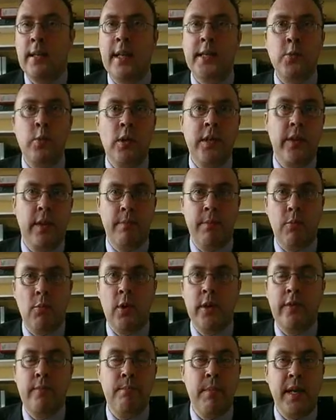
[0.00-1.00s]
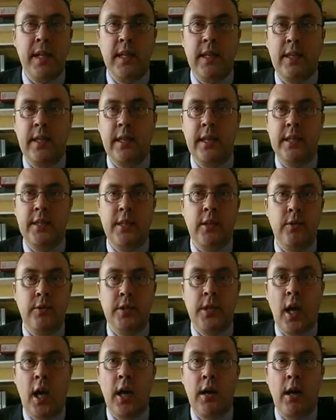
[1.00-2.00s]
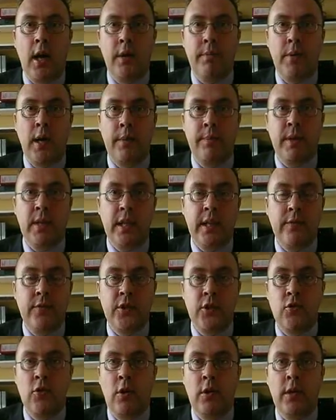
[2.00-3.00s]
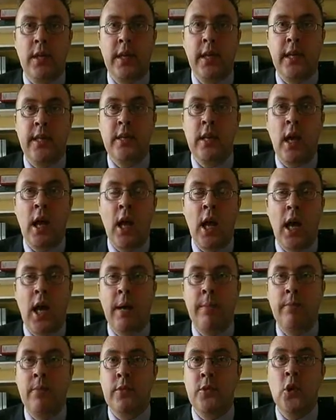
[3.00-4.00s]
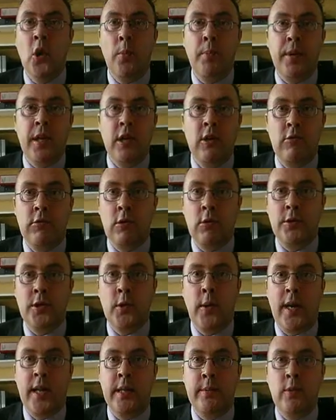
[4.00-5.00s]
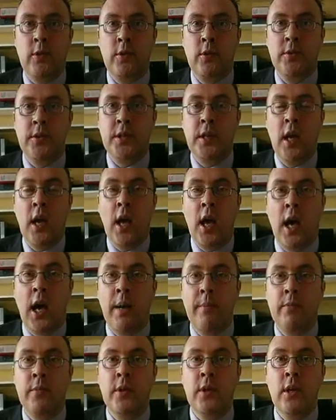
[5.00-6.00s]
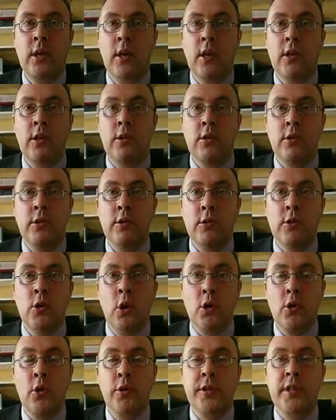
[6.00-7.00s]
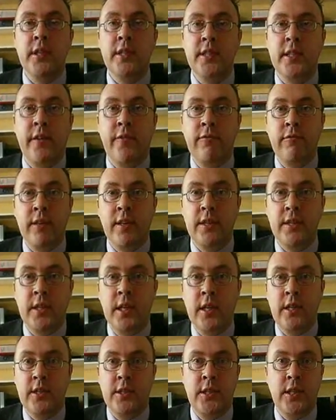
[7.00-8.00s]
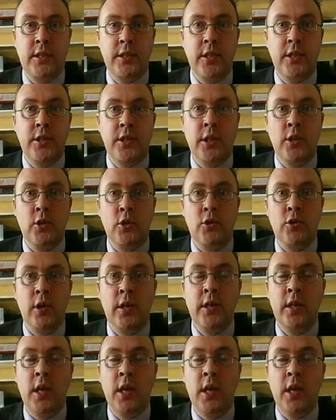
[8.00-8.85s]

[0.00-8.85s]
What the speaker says: That's one of many issues that I believe strongly in. Not being cruel to animals, not causing suffering to children,